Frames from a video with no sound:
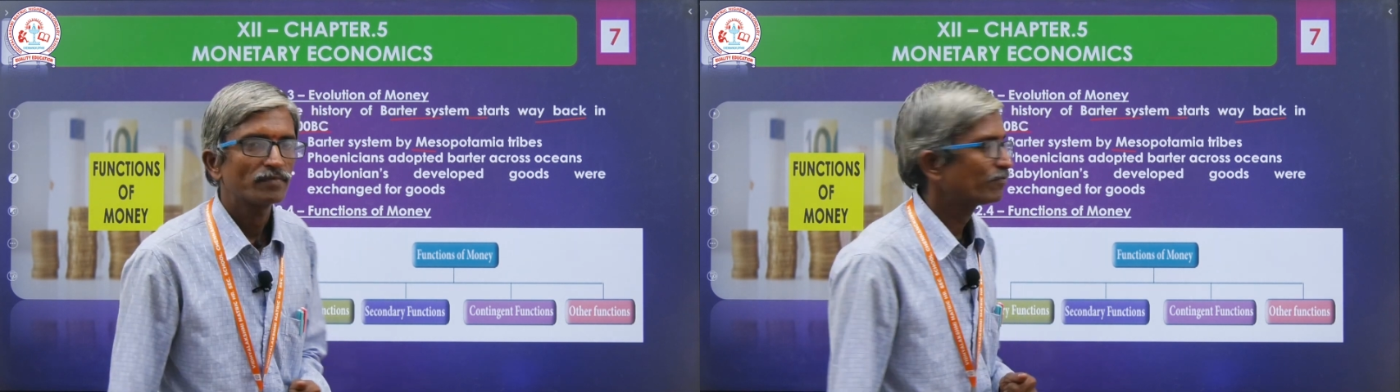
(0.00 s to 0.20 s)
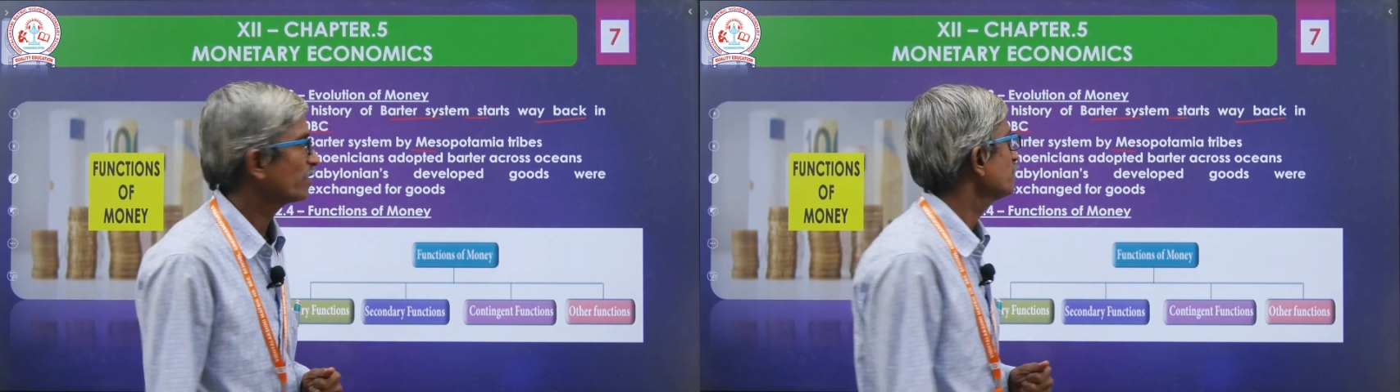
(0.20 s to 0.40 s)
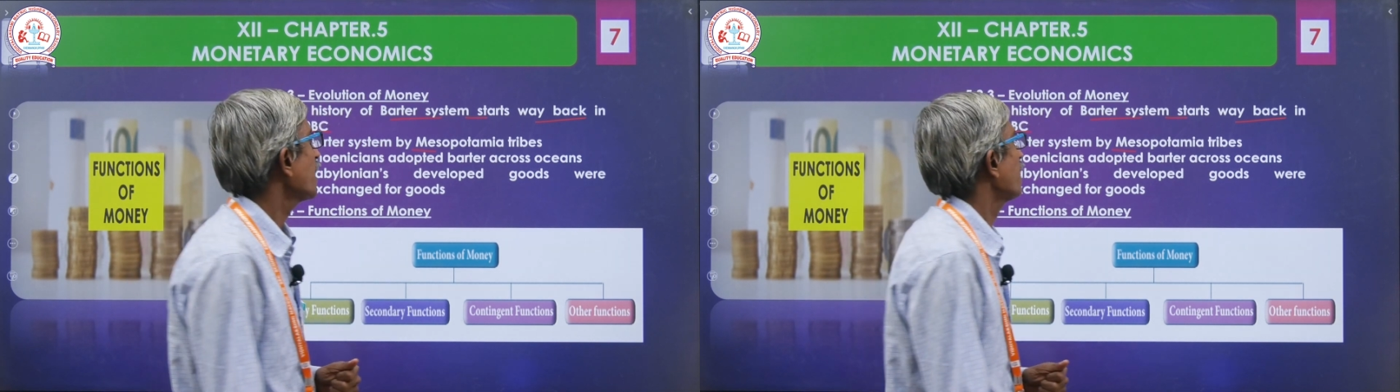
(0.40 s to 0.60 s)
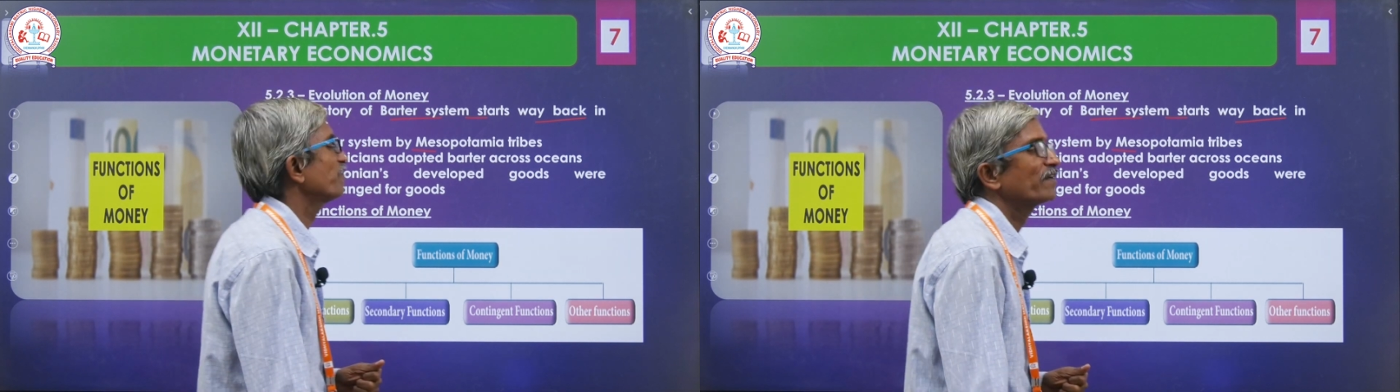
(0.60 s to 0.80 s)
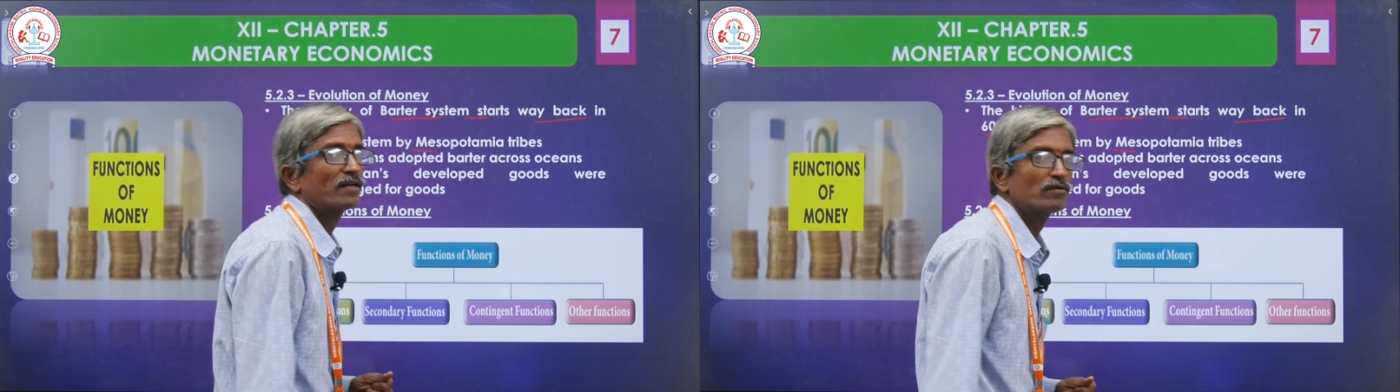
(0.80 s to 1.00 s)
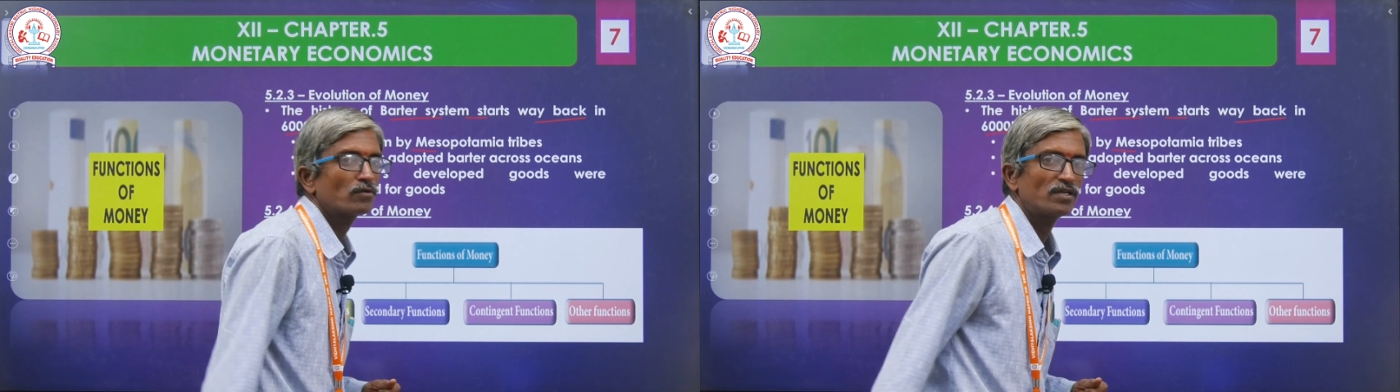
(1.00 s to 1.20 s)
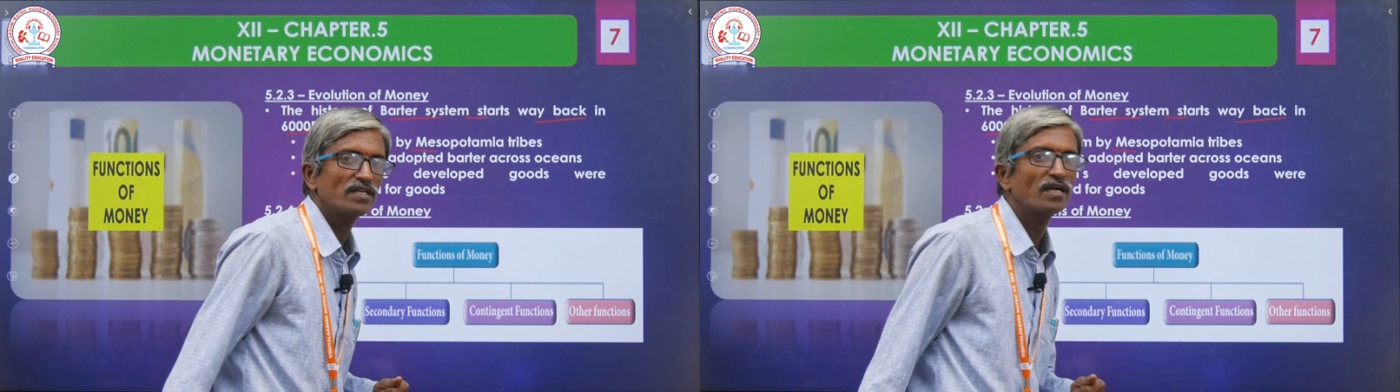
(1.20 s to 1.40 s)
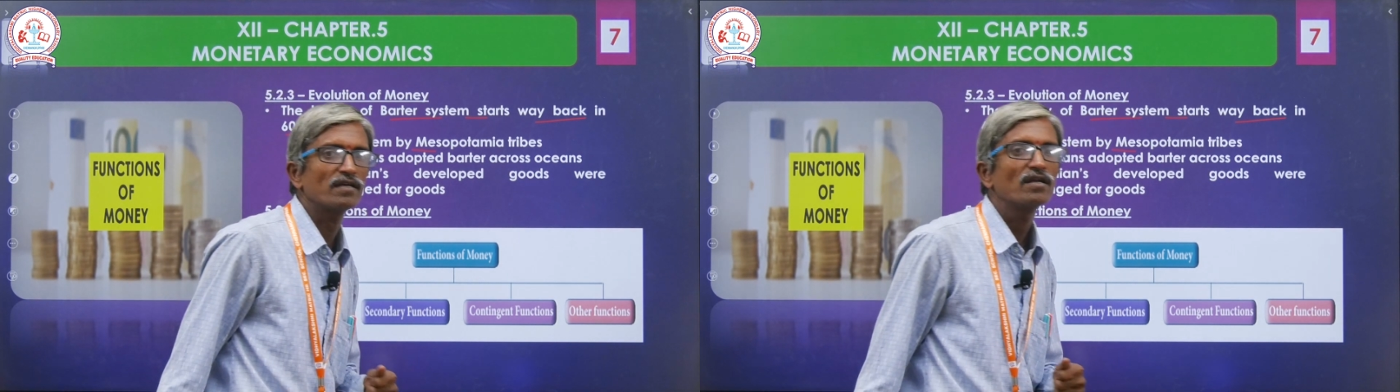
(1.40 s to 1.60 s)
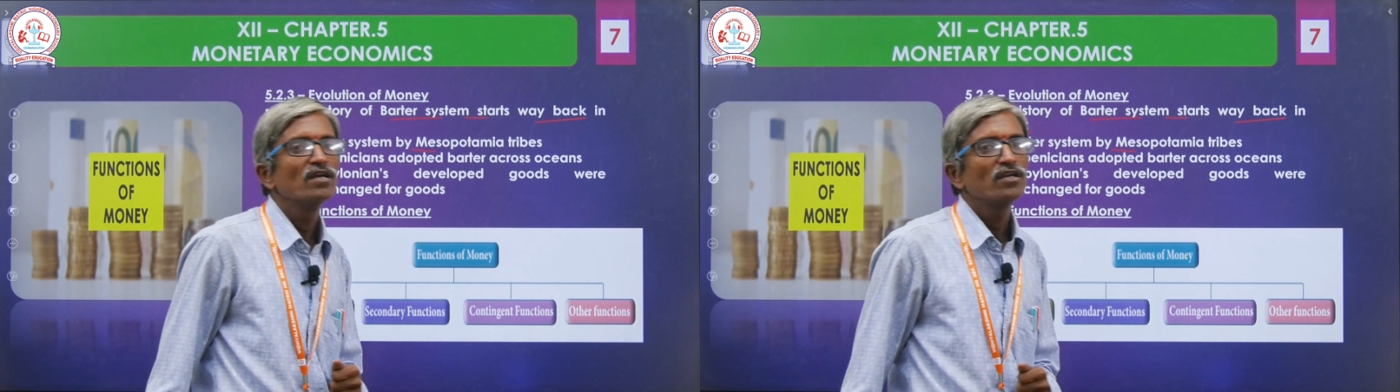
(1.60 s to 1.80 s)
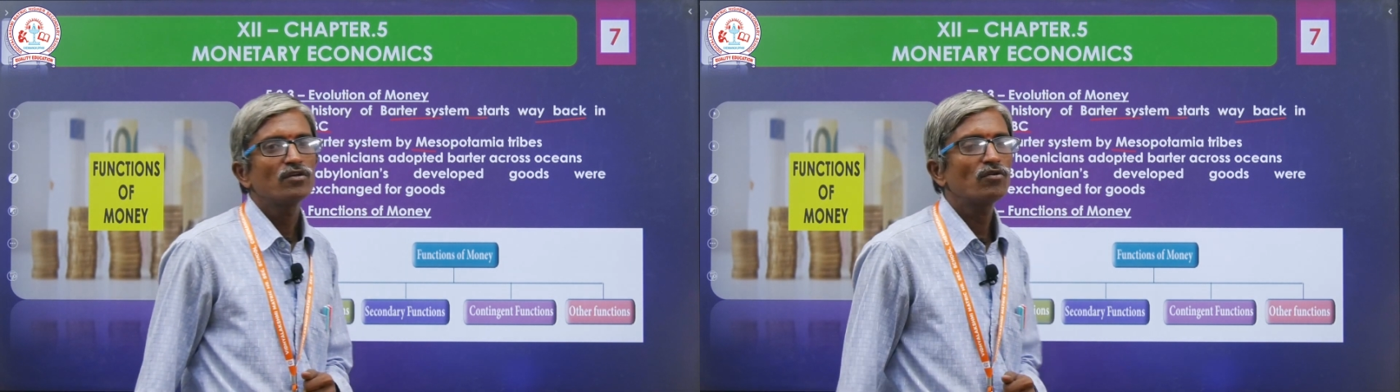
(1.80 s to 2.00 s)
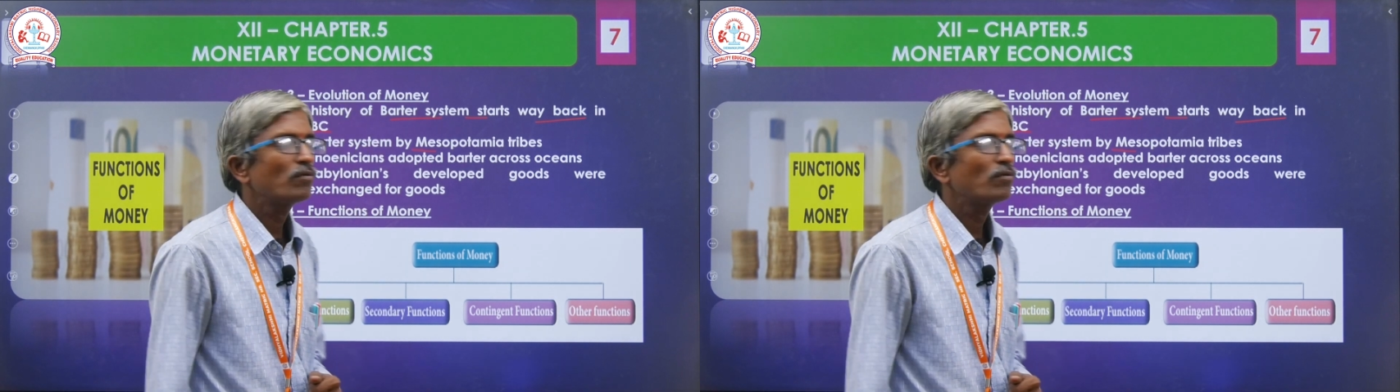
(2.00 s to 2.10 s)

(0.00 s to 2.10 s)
from the African continent. You know